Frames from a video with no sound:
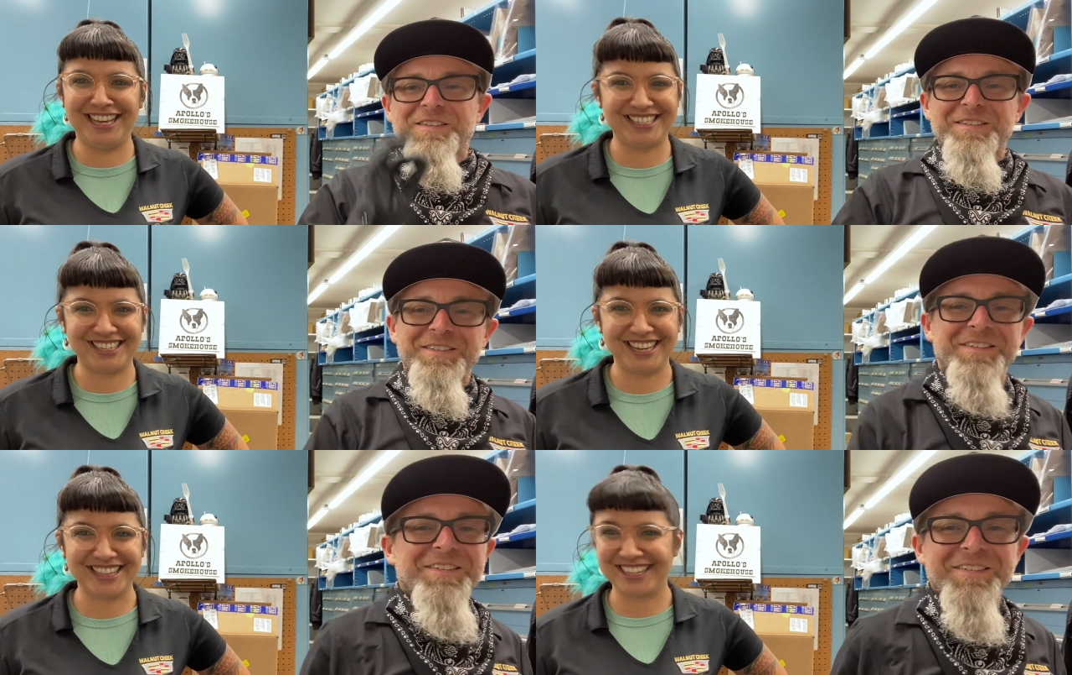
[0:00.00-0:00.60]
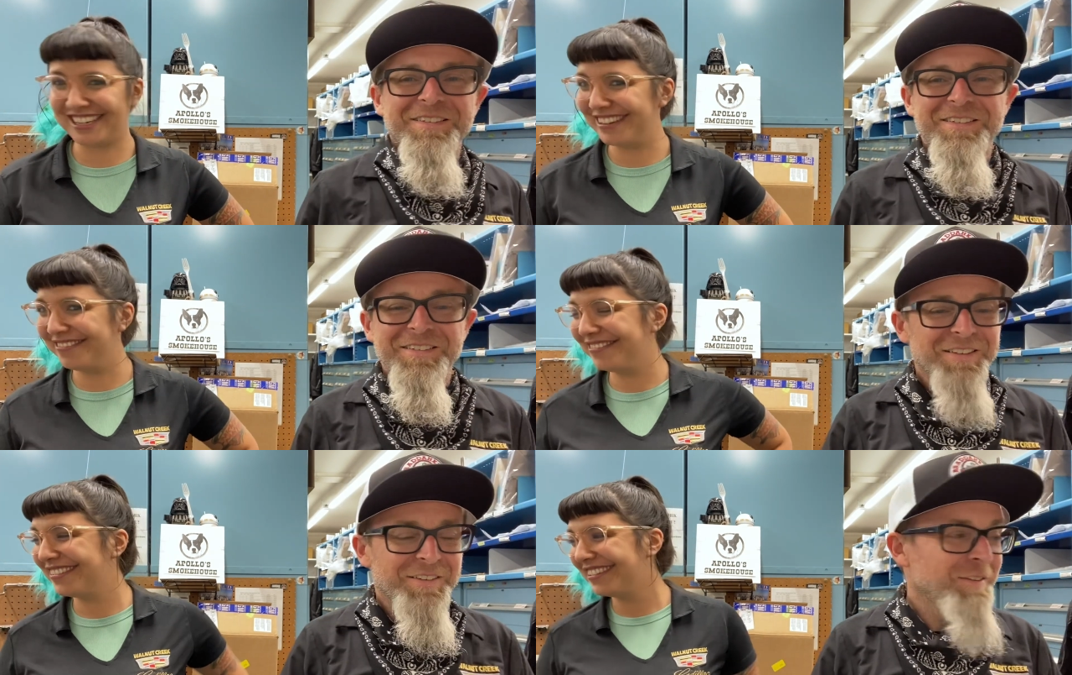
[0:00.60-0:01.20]
Speaker 1: That's all I think of.
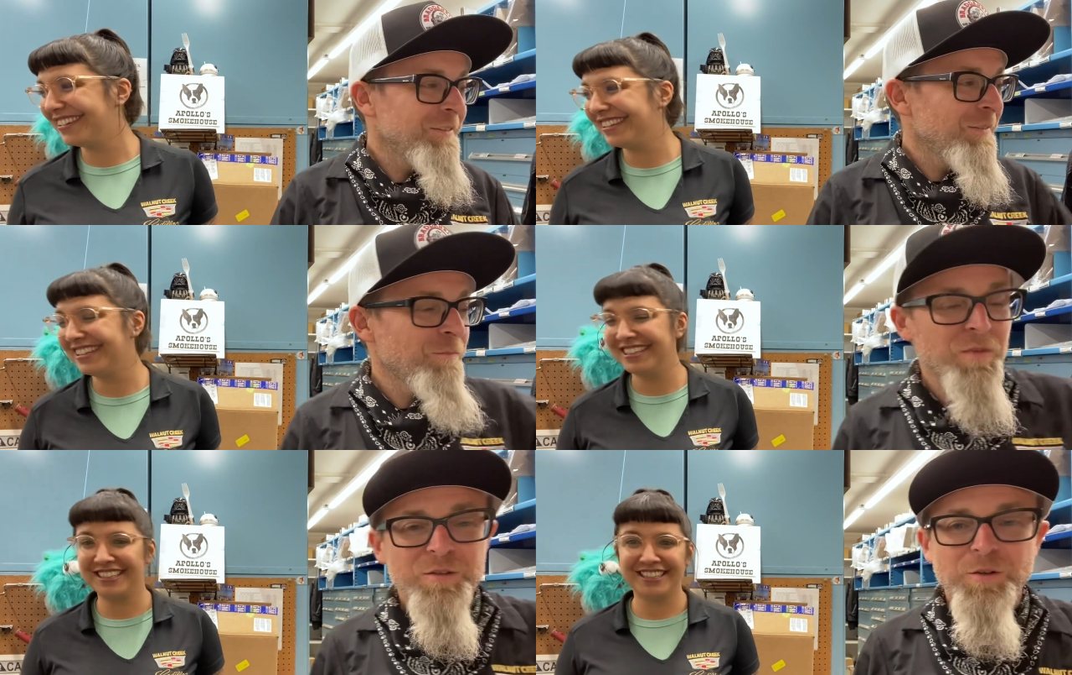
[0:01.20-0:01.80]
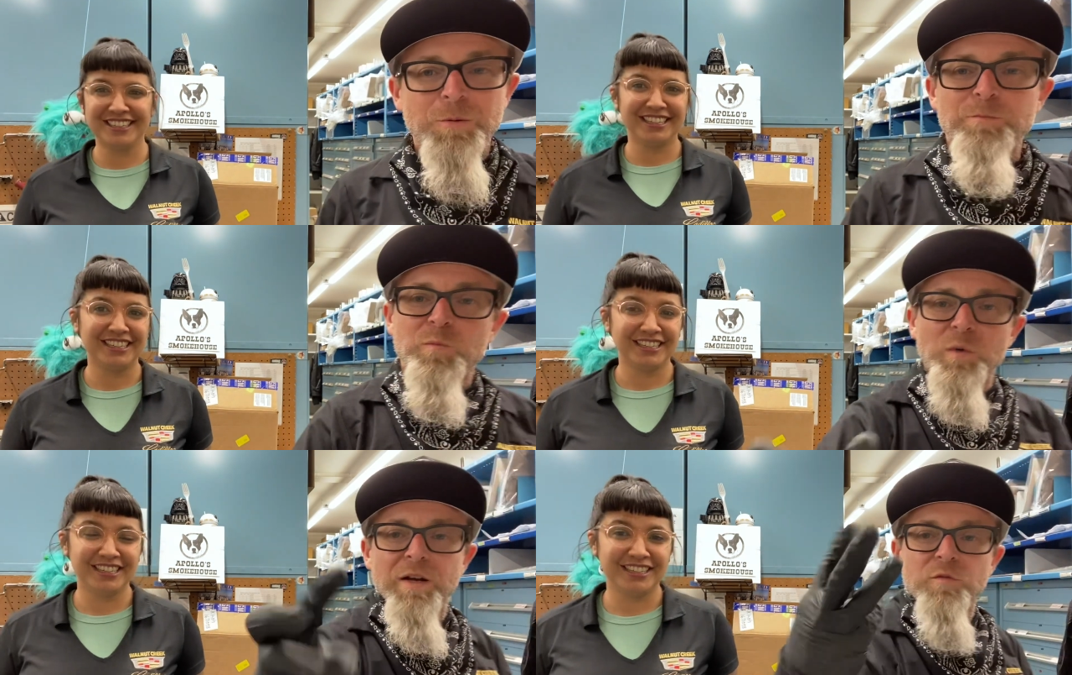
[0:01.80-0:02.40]
Yeah,
Speaker 2: dude. So
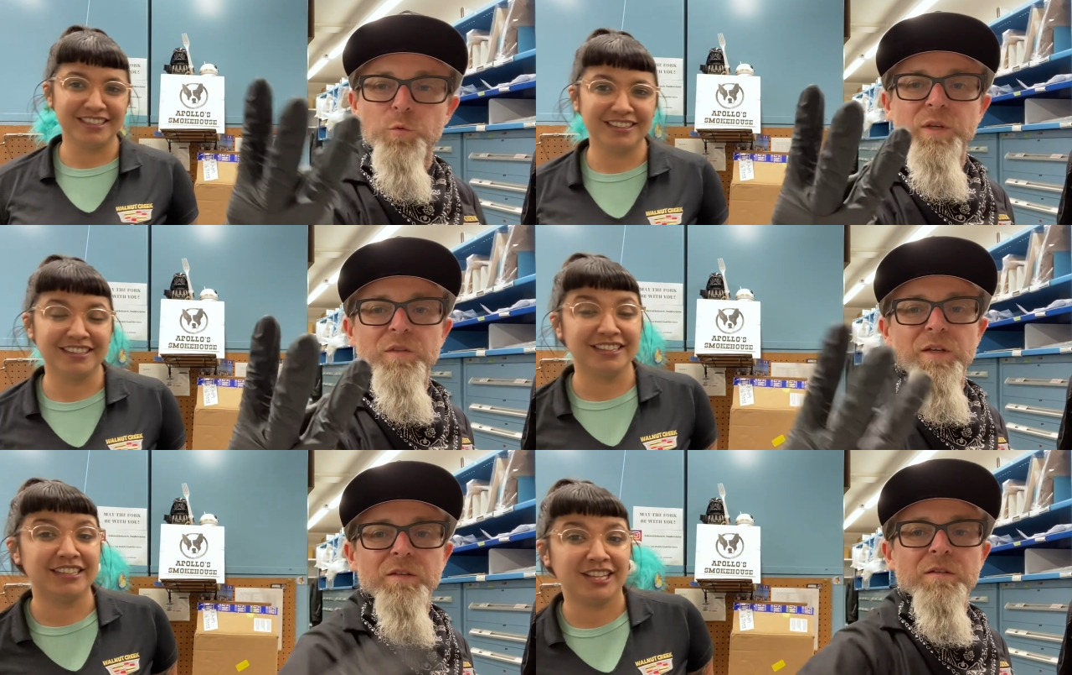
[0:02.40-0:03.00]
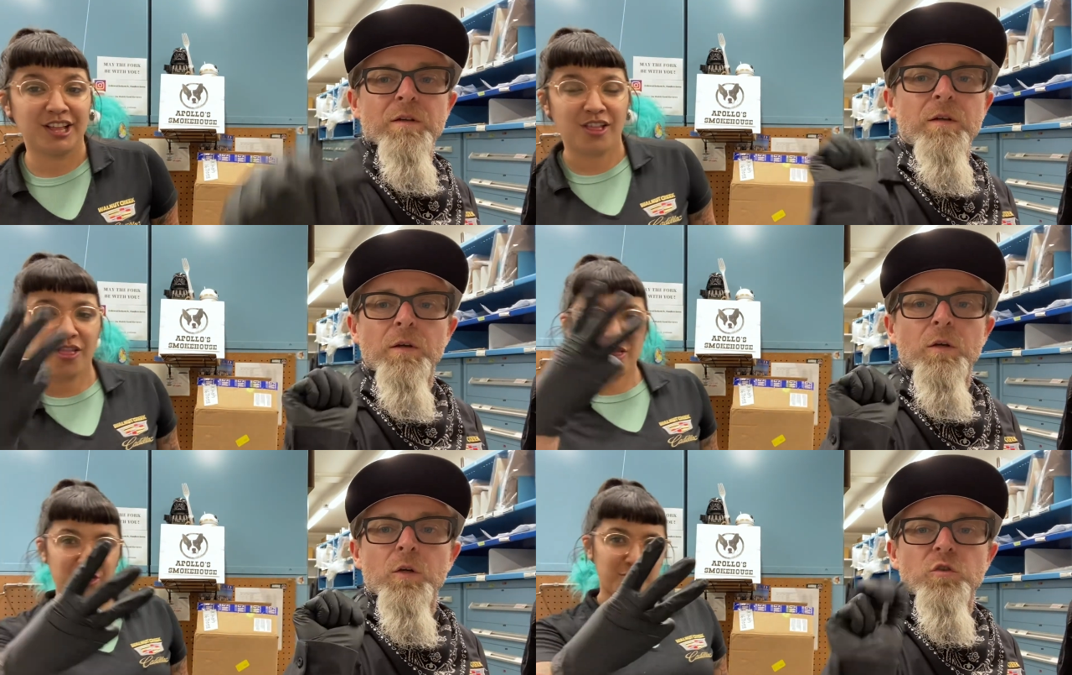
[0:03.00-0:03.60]
we got three things,
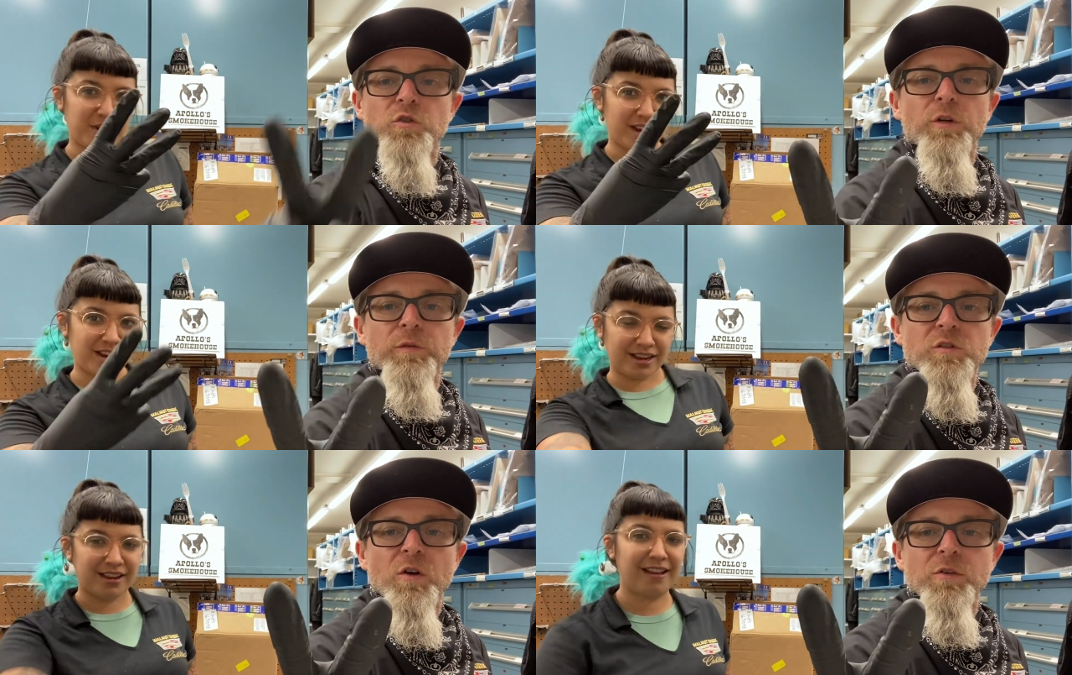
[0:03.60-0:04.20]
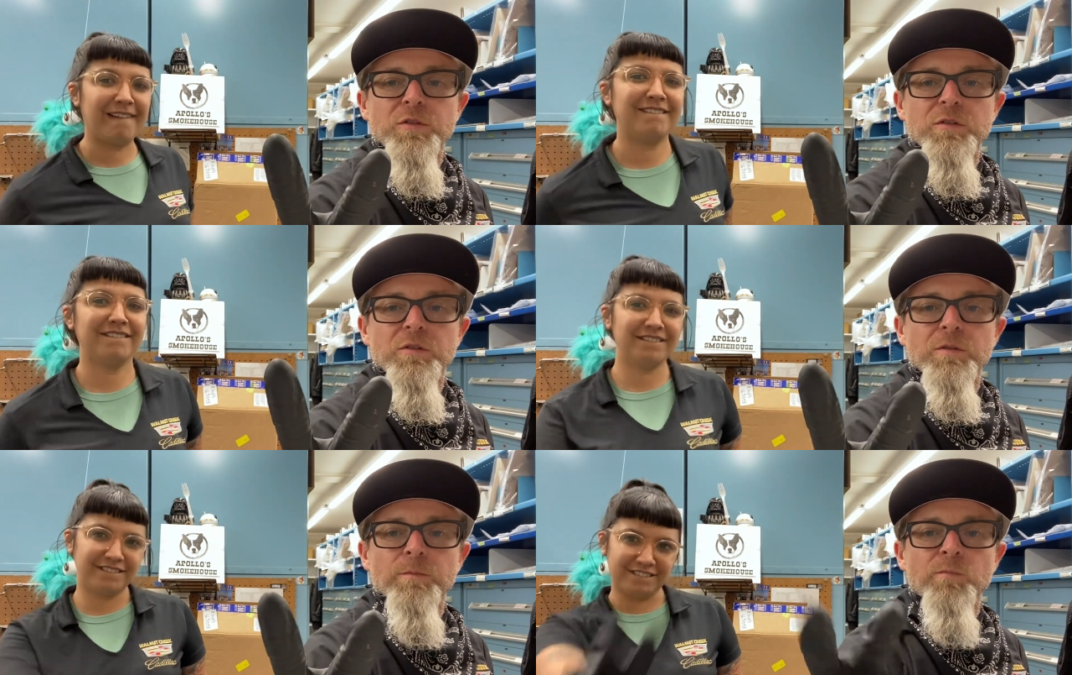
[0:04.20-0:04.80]
two different salsas,
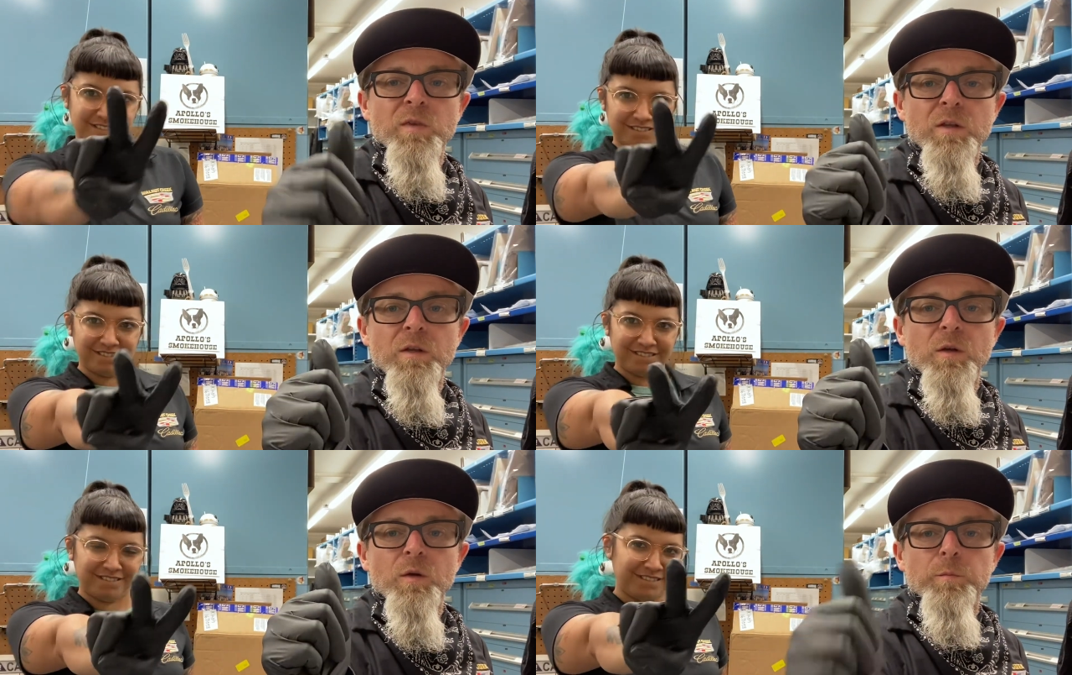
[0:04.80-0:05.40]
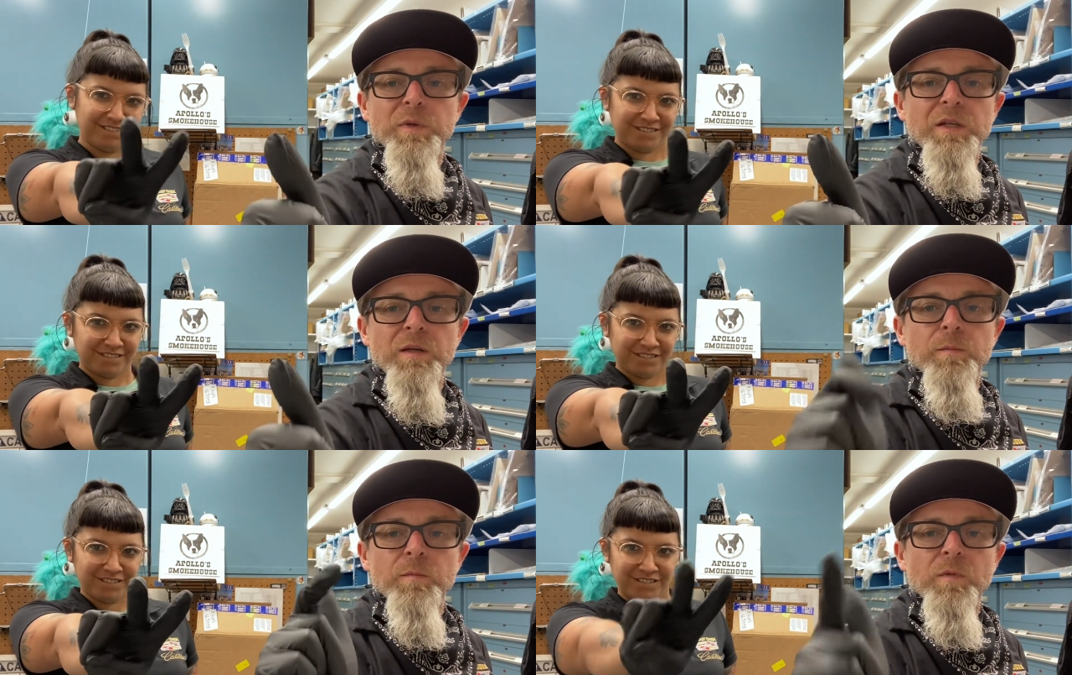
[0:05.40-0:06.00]
mm.
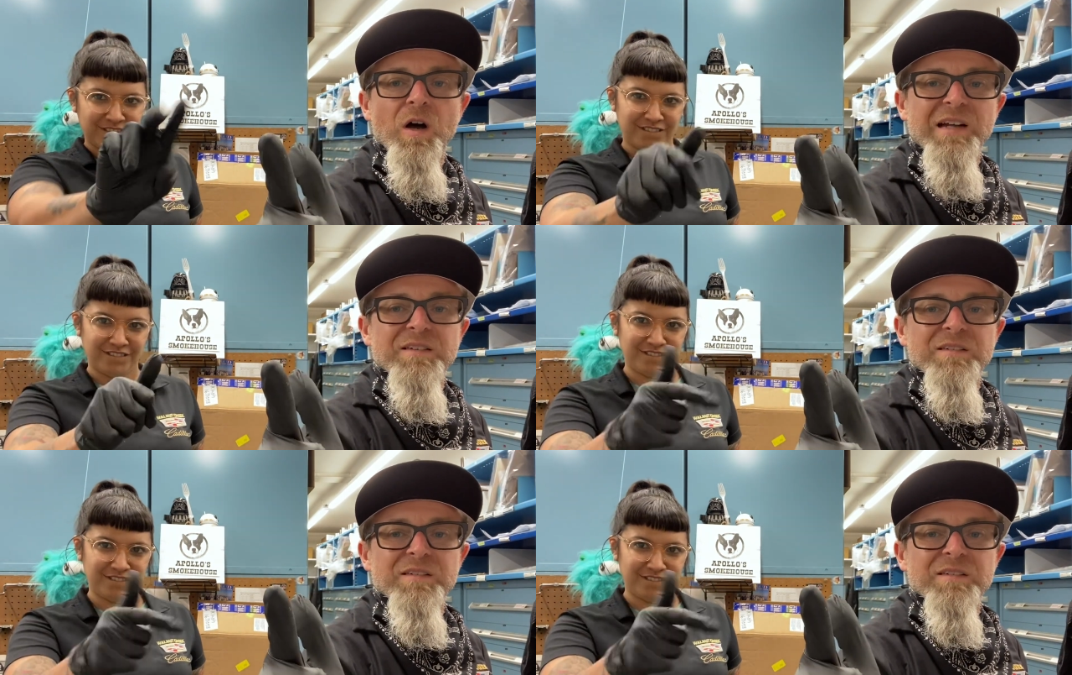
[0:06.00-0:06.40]
medium, hot,